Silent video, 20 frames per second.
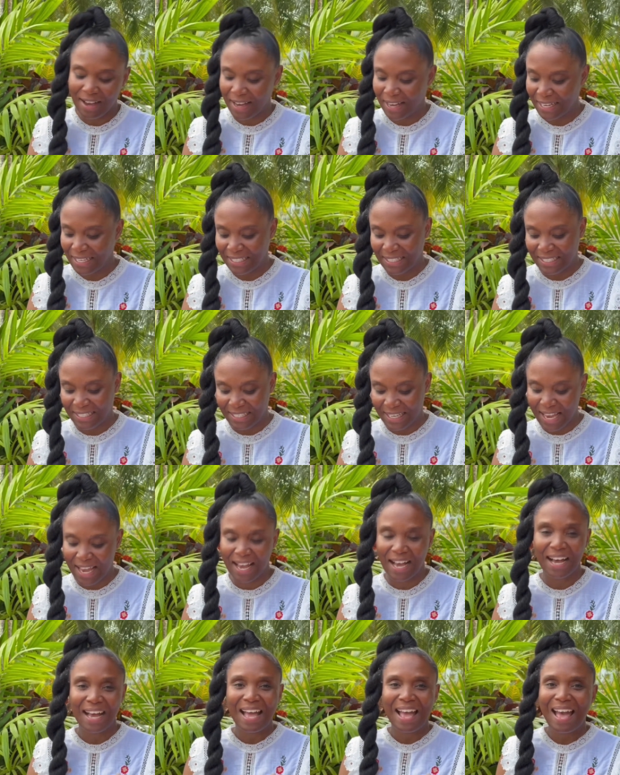
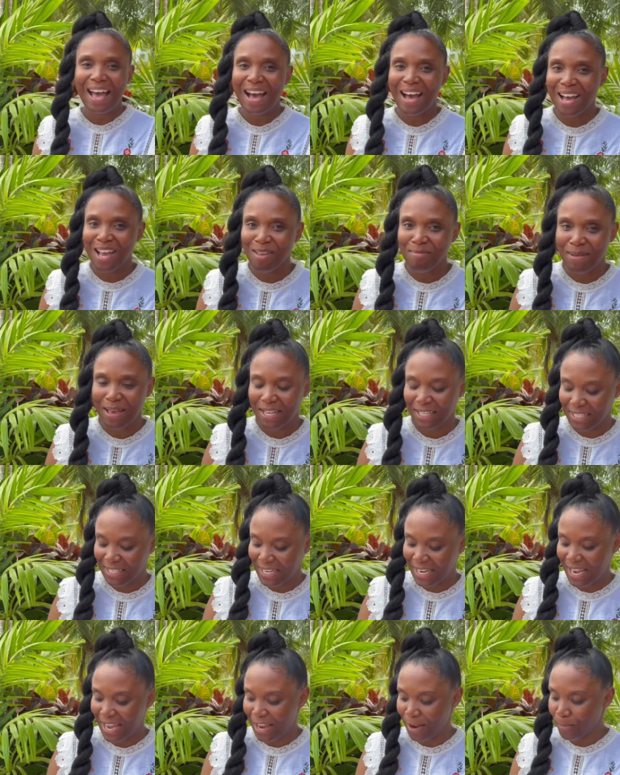Idea. I'm Aunty
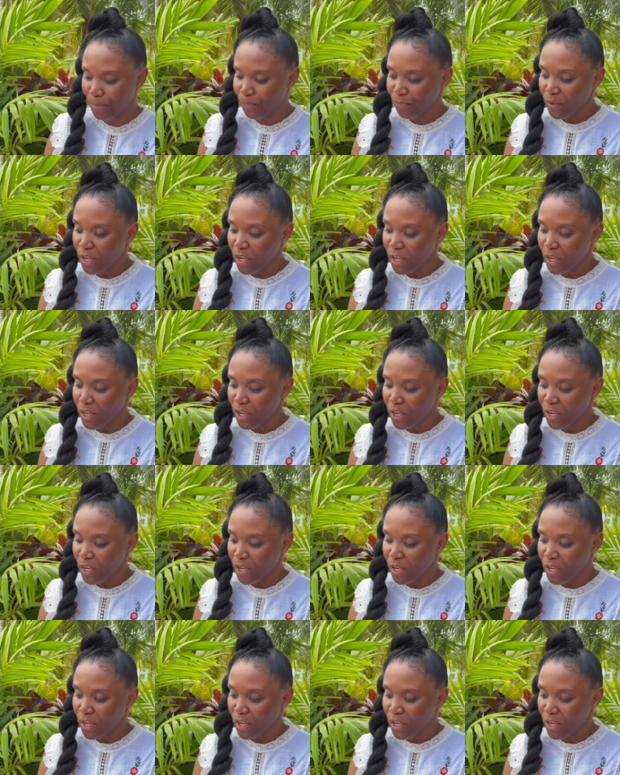K.